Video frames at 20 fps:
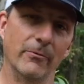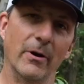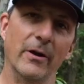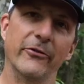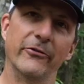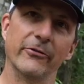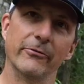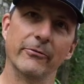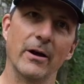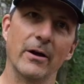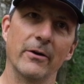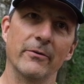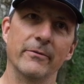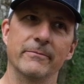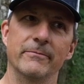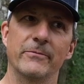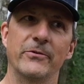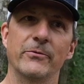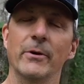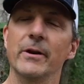runs
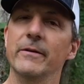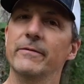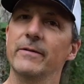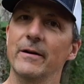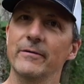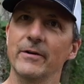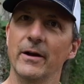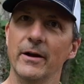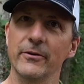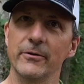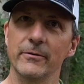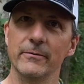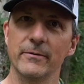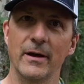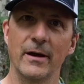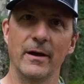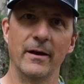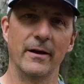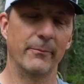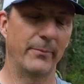around
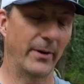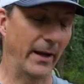2,500